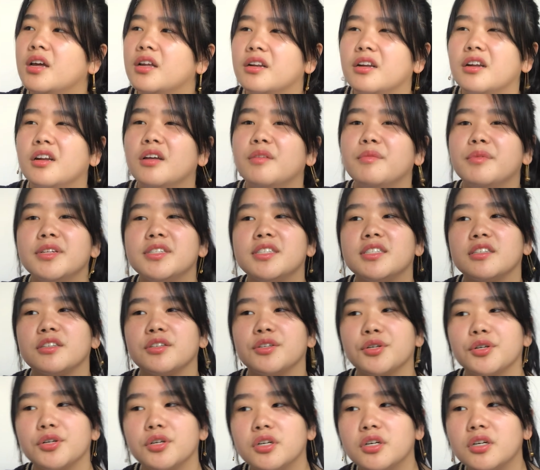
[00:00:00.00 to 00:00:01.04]
I'm
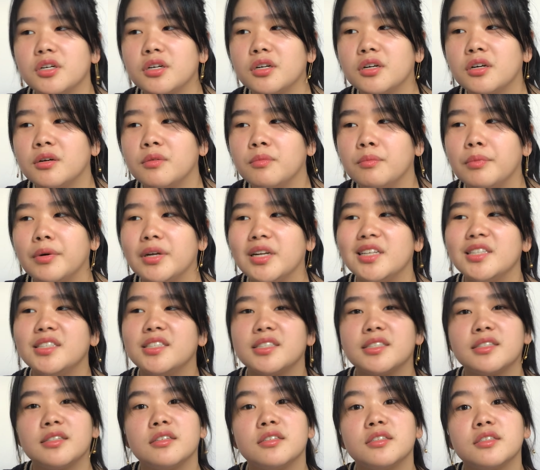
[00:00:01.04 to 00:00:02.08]
insecure, but it
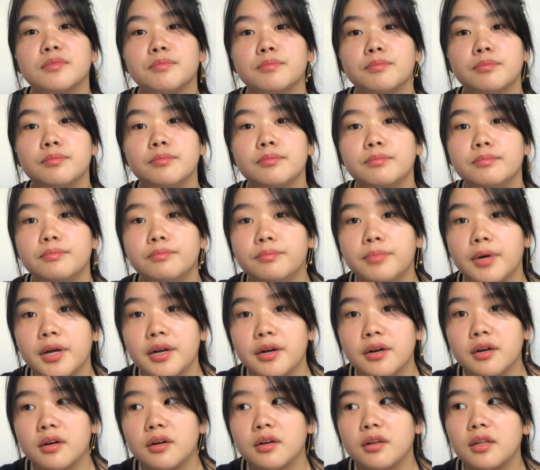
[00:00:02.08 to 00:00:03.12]
just looks
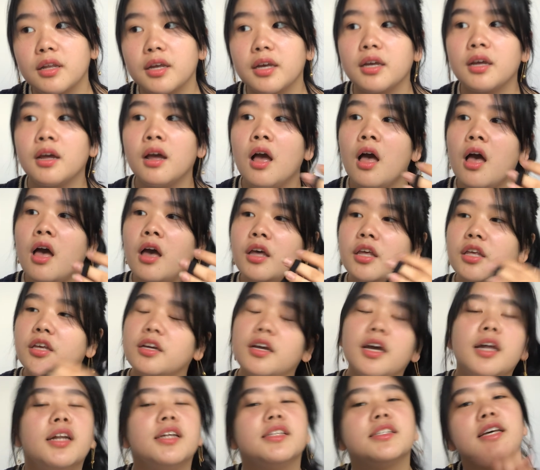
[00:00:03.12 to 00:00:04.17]
better. Like, you
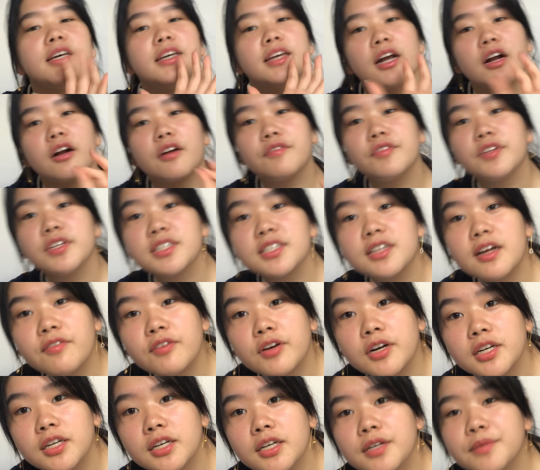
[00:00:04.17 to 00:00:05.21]
gotta take care of yourself,
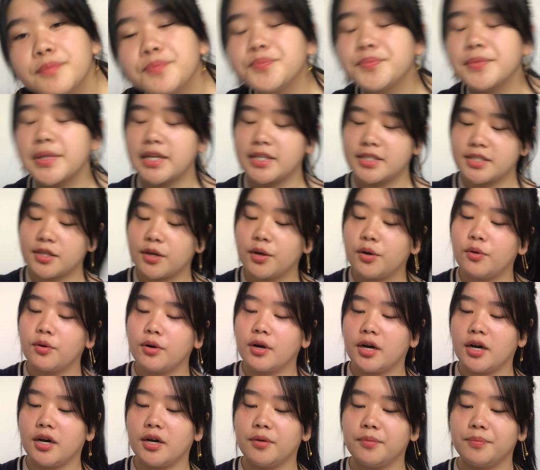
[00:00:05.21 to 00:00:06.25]
honey. So
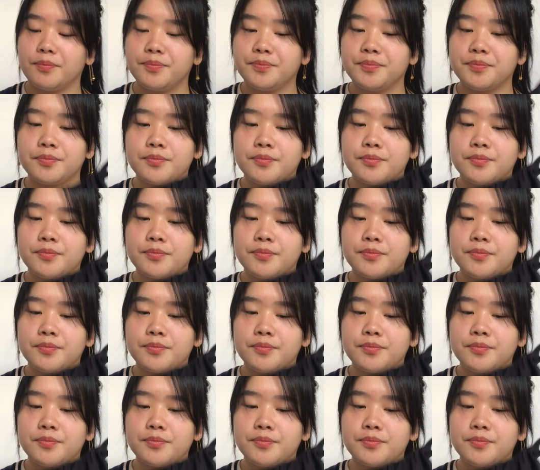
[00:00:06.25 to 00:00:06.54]
not